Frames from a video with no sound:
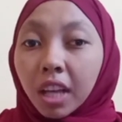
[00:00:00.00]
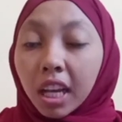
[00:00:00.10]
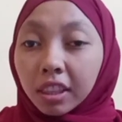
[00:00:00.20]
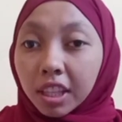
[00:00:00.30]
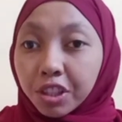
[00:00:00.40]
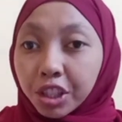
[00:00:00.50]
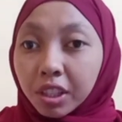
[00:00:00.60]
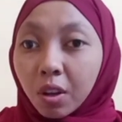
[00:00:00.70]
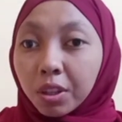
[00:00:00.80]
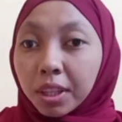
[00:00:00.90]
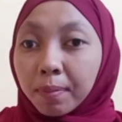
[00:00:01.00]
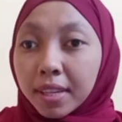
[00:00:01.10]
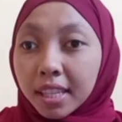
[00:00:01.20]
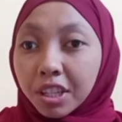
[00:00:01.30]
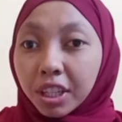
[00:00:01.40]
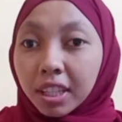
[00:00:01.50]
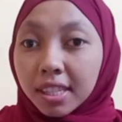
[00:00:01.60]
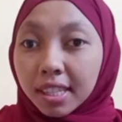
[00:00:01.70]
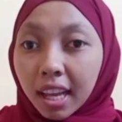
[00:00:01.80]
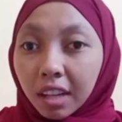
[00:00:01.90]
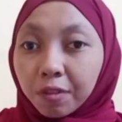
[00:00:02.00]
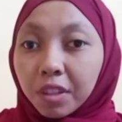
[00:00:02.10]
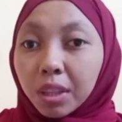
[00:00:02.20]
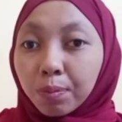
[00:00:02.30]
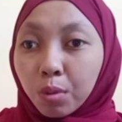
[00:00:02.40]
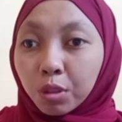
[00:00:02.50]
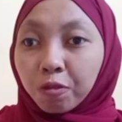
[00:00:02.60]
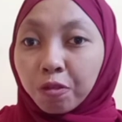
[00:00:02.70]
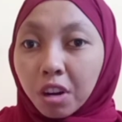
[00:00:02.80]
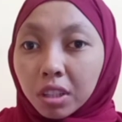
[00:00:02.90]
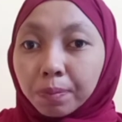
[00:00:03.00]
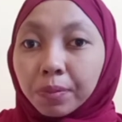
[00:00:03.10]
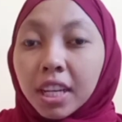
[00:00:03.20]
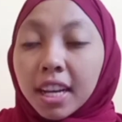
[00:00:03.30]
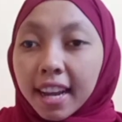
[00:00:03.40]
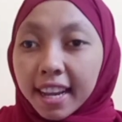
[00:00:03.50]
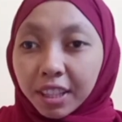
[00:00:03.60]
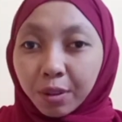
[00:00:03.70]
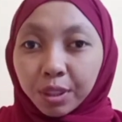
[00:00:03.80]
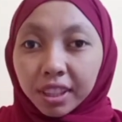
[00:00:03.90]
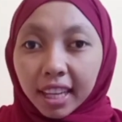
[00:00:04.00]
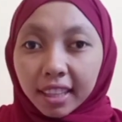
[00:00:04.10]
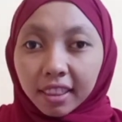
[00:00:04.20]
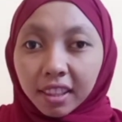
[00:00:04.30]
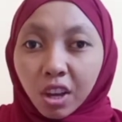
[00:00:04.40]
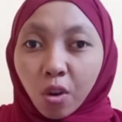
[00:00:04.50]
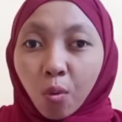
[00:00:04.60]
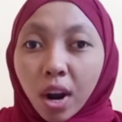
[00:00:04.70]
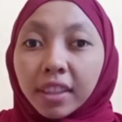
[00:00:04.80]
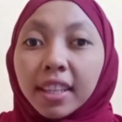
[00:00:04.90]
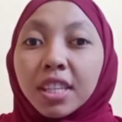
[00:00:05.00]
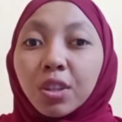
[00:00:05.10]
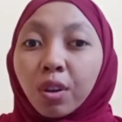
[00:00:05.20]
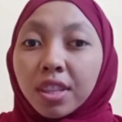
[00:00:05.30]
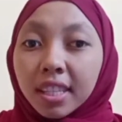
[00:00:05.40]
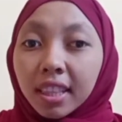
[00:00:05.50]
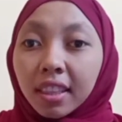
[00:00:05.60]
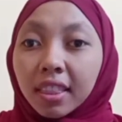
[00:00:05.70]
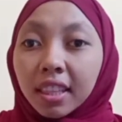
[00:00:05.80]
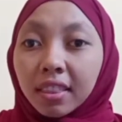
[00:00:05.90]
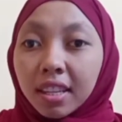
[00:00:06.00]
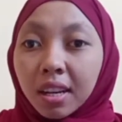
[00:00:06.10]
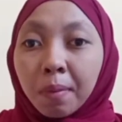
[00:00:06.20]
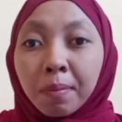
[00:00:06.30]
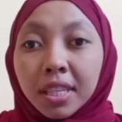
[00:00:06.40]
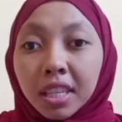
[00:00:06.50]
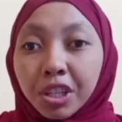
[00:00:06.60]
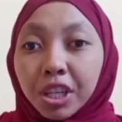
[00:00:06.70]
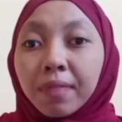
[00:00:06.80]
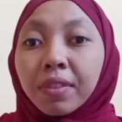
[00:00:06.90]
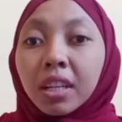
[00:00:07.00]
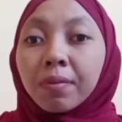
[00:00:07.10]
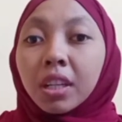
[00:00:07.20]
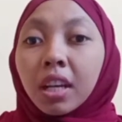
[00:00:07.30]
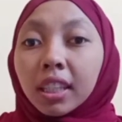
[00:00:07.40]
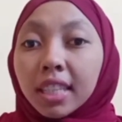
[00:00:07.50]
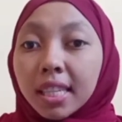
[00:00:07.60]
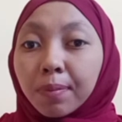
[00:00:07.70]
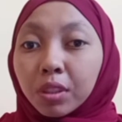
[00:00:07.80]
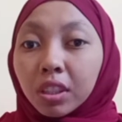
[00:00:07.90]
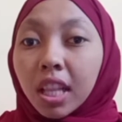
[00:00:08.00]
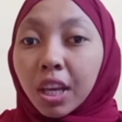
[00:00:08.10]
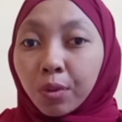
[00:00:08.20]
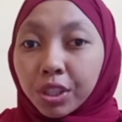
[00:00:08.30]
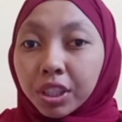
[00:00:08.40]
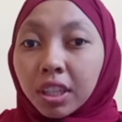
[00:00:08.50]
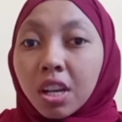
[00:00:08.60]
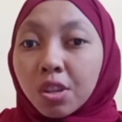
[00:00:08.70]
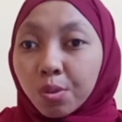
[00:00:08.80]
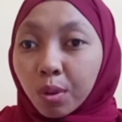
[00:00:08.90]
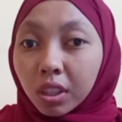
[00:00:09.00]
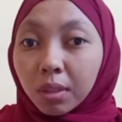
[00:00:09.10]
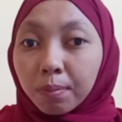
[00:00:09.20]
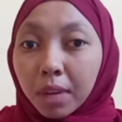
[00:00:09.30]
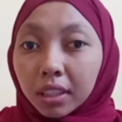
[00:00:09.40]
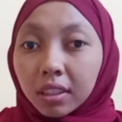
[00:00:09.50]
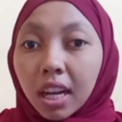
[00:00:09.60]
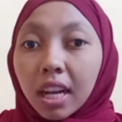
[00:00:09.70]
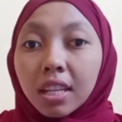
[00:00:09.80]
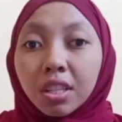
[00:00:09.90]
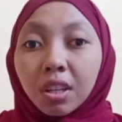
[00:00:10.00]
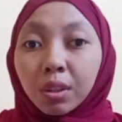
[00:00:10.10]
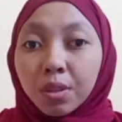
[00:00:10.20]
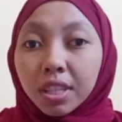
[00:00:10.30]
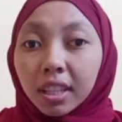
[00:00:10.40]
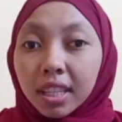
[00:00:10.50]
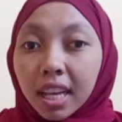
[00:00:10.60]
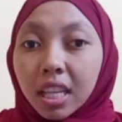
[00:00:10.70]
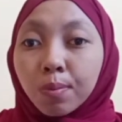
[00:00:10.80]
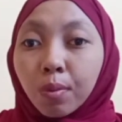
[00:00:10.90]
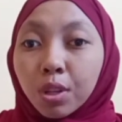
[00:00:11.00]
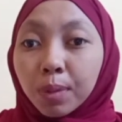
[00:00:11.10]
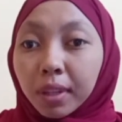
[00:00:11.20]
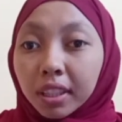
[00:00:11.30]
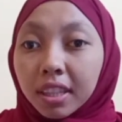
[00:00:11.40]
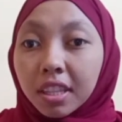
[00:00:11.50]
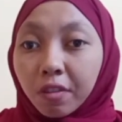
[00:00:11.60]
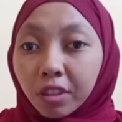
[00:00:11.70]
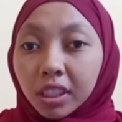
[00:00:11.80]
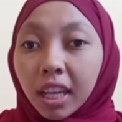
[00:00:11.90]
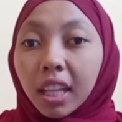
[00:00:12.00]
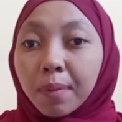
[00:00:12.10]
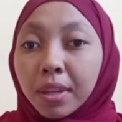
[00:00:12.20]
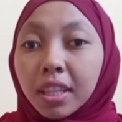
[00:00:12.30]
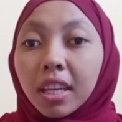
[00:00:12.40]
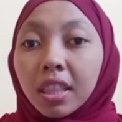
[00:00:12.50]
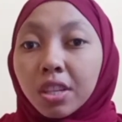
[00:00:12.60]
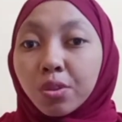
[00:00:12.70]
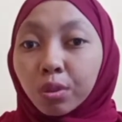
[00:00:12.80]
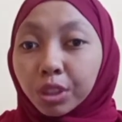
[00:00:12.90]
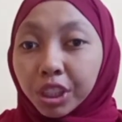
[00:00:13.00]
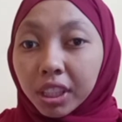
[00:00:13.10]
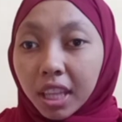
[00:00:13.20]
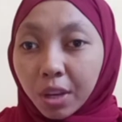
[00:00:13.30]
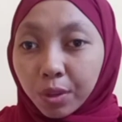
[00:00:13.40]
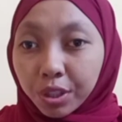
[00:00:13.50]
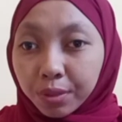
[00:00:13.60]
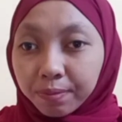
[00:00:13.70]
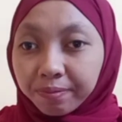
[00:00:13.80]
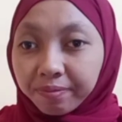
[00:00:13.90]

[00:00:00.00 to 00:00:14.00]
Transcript: attention on the message itself, its both form and content. One is concerned that the message in the receptor language should map as closely as possible the different element in the source language.